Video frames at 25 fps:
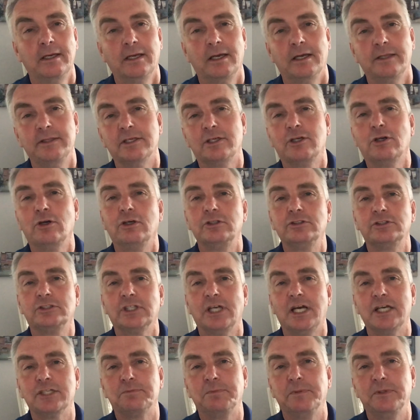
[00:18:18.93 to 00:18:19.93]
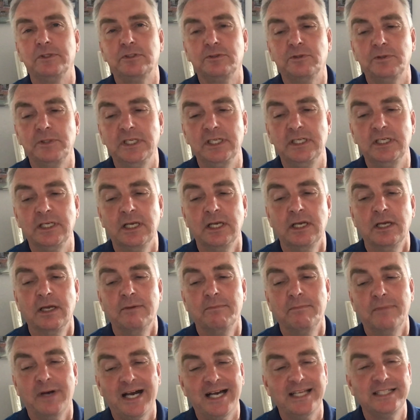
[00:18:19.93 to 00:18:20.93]
And the contrast between
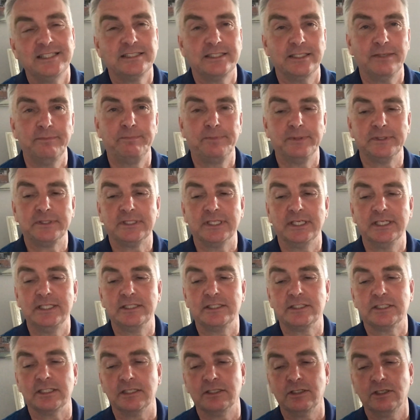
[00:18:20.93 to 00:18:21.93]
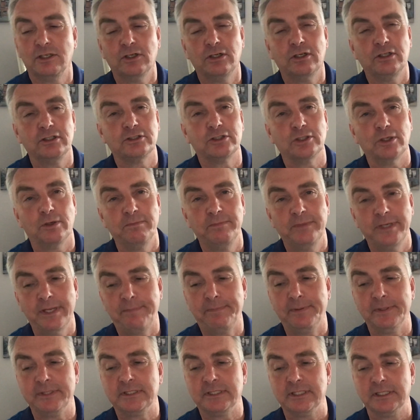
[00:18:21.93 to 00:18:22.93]
man's impotence and God's
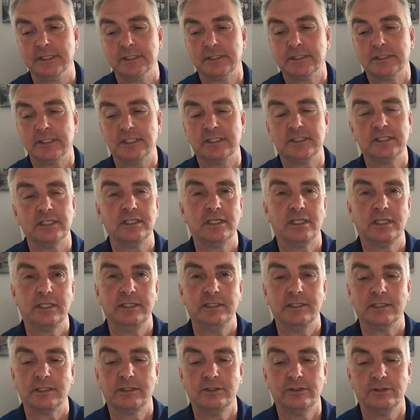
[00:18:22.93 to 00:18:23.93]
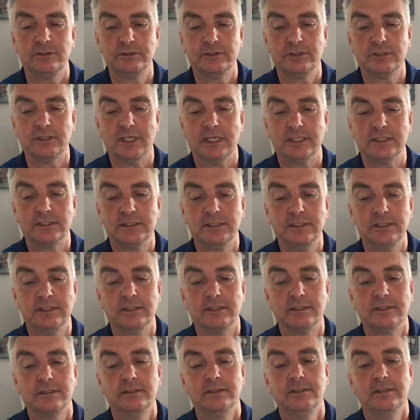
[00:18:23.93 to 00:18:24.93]
omnipotence is in clear contrast here.